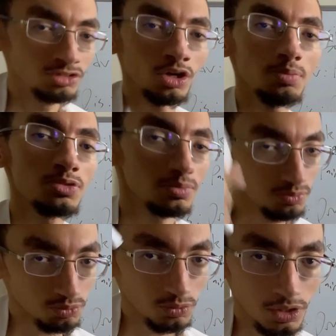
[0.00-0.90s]
drops,
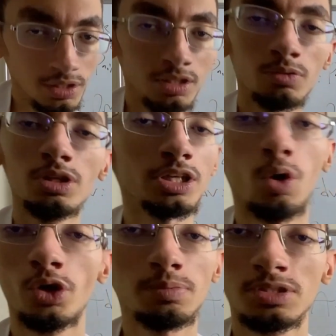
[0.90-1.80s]
really
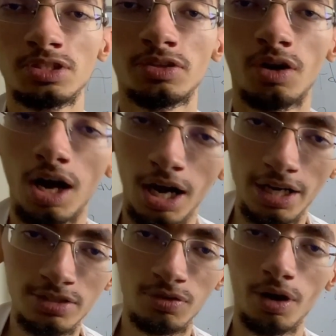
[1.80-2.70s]
ointments in their eyes
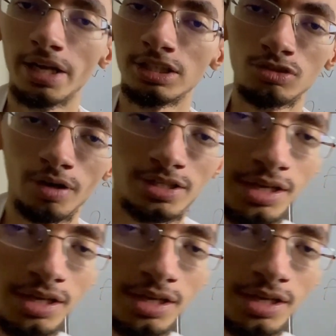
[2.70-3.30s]
for any dry